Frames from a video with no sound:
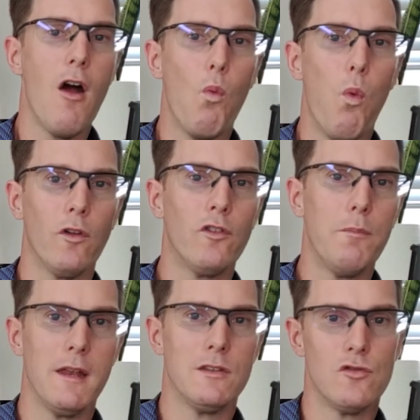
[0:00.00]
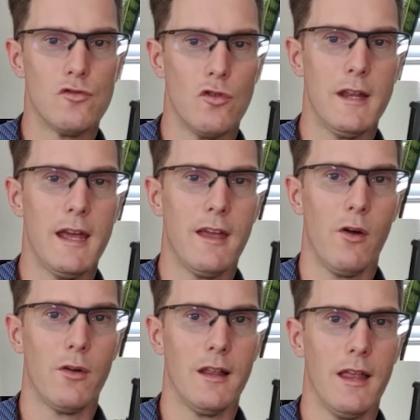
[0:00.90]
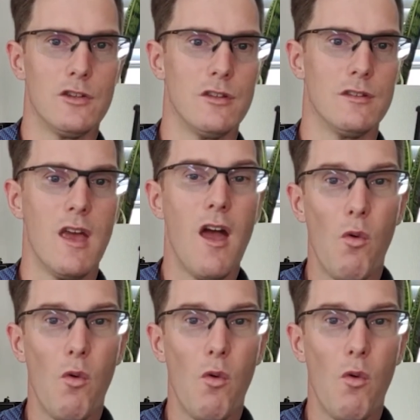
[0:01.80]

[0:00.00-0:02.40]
What's your pension drawdown calculations?